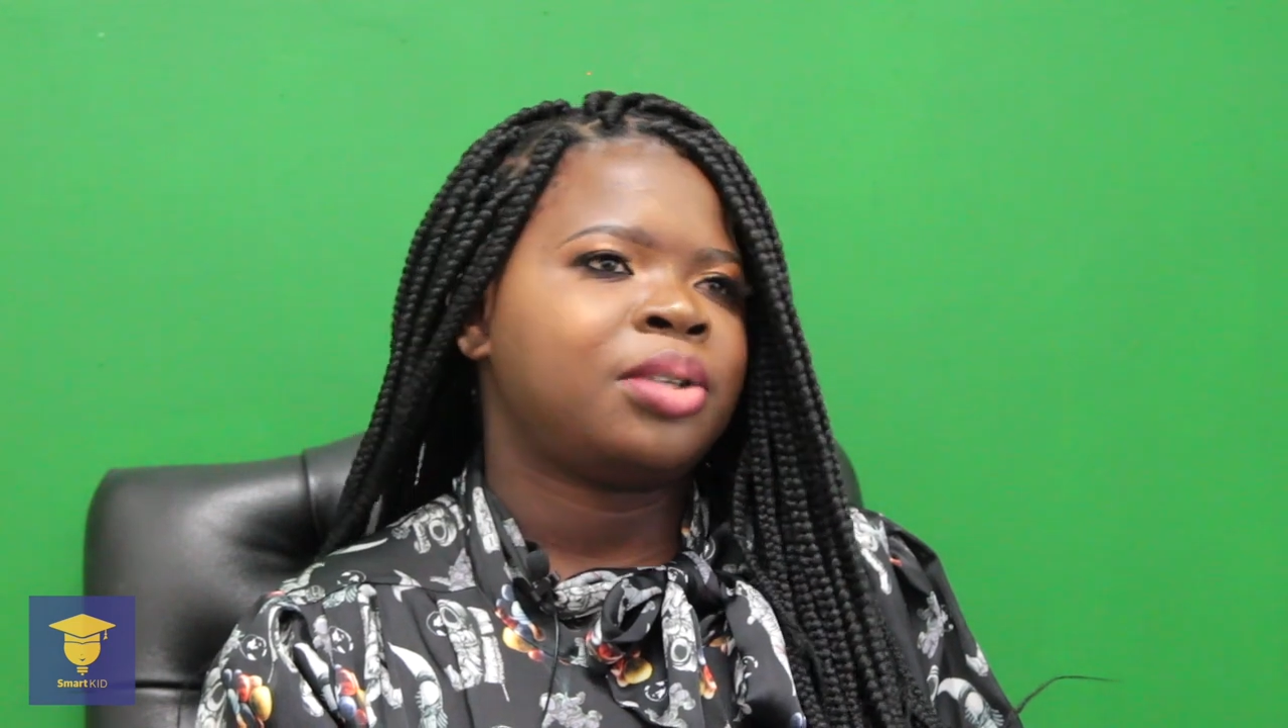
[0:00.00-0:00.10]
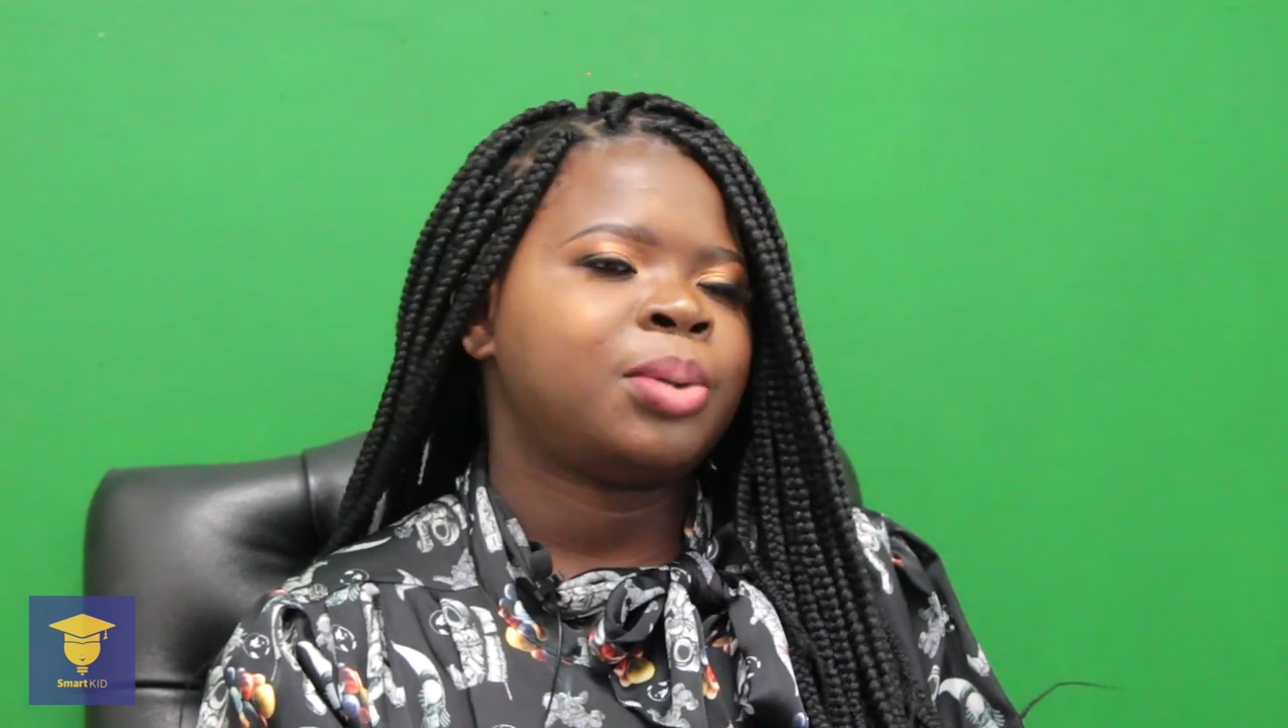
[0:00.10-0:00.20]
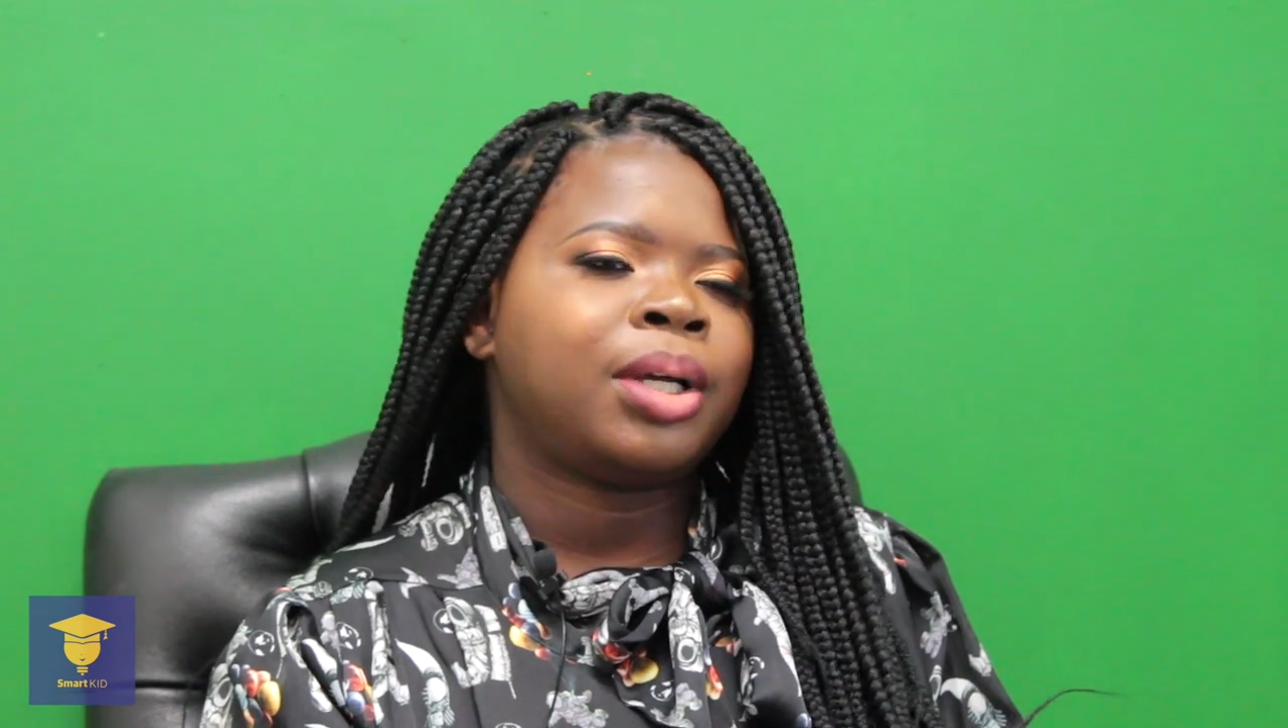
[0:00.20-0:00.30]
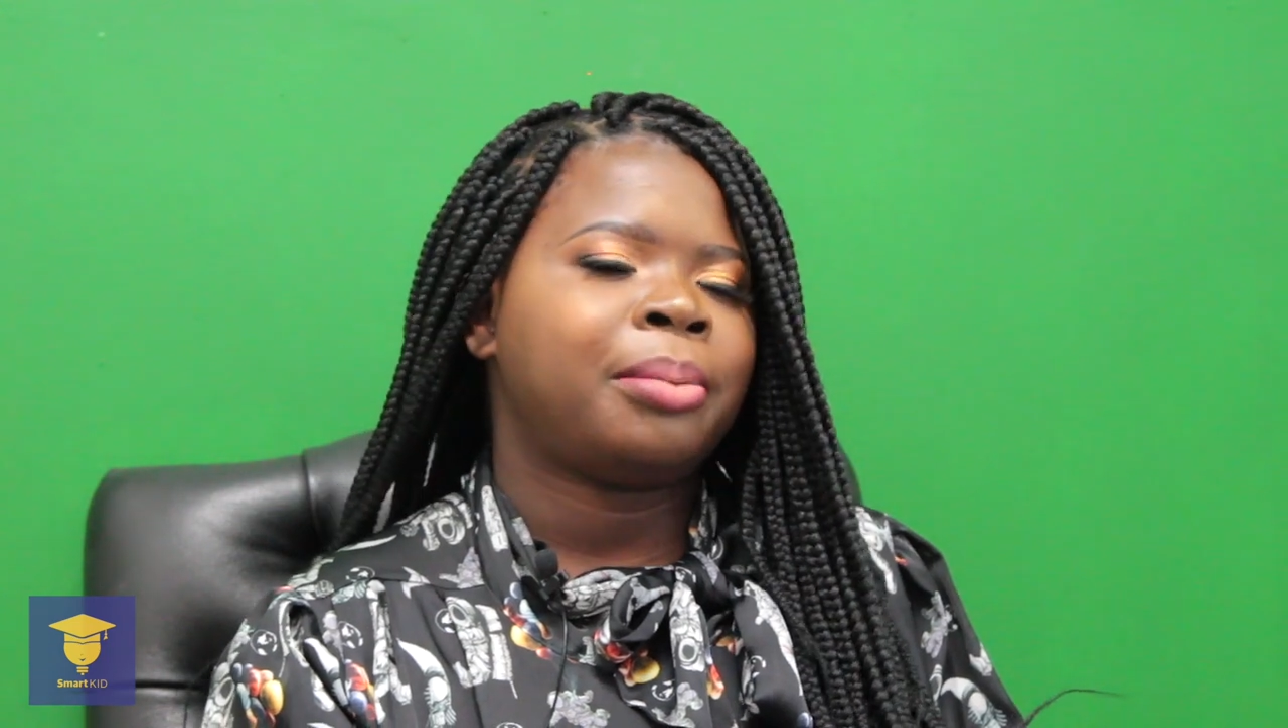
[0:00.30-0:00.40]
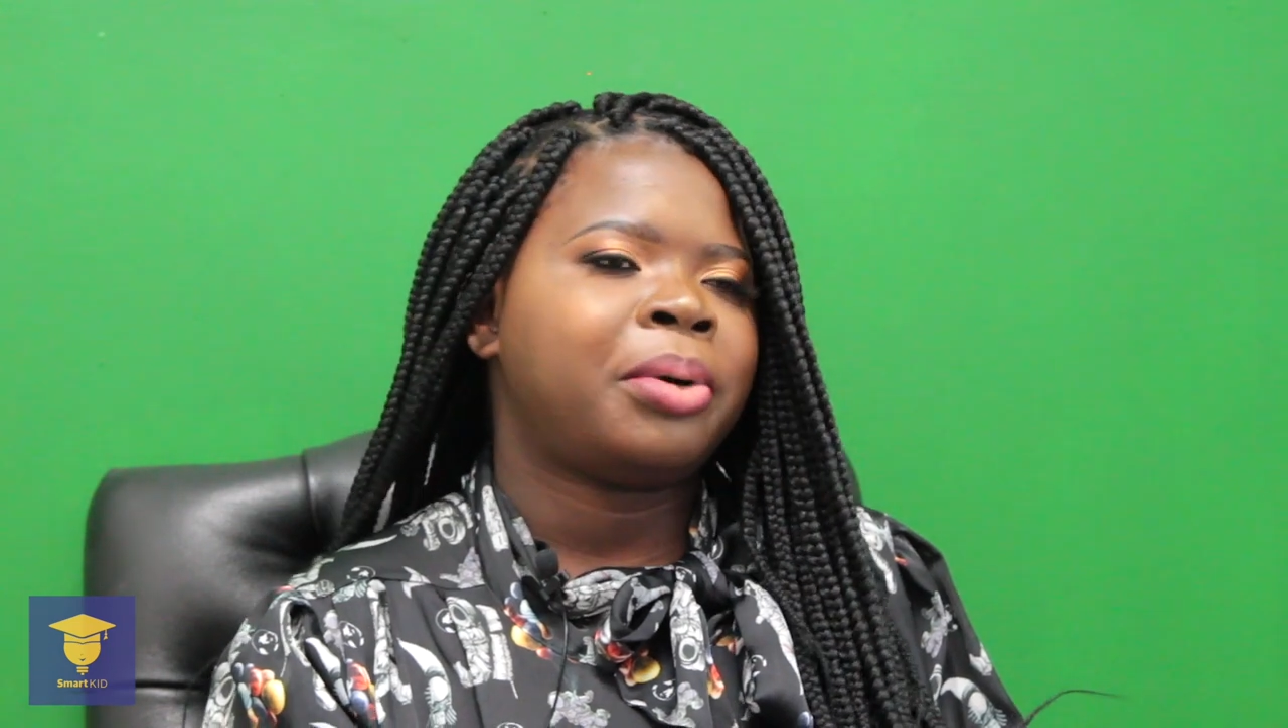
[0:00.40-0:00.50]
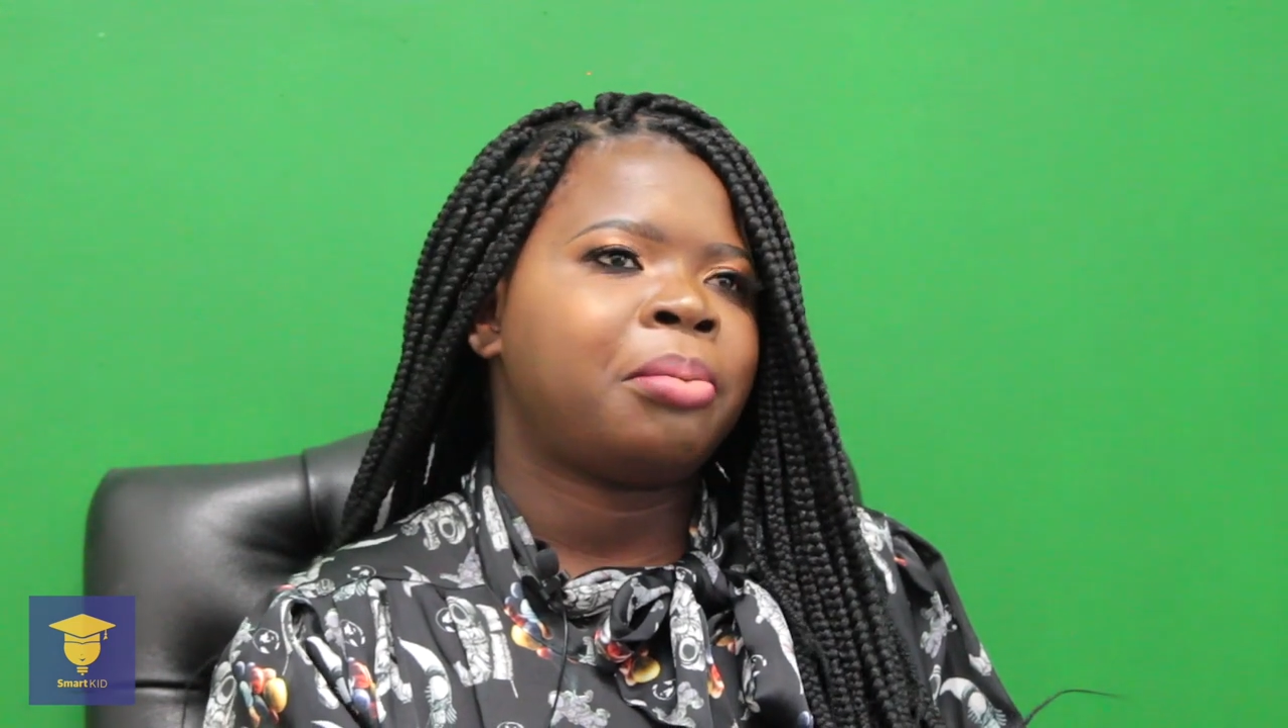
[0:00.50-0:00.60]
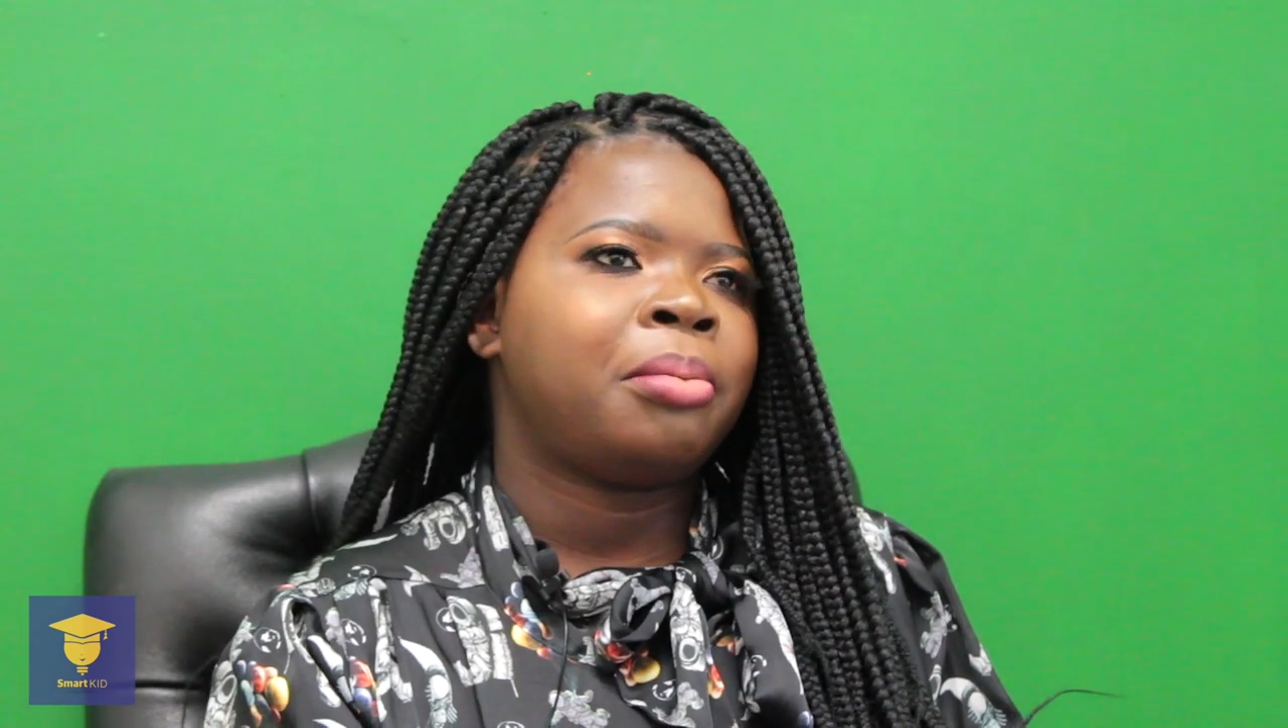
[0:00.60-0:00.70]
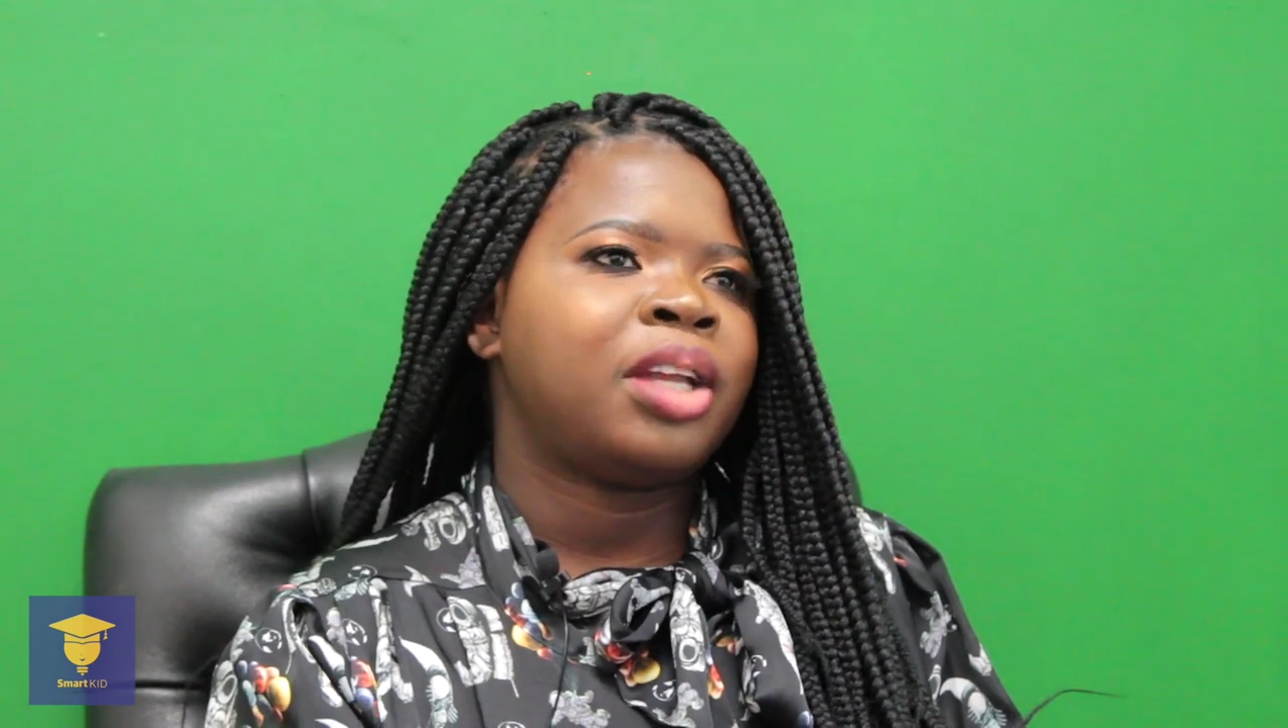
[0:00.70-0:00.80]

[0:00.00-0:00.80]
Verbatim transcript: they're talking about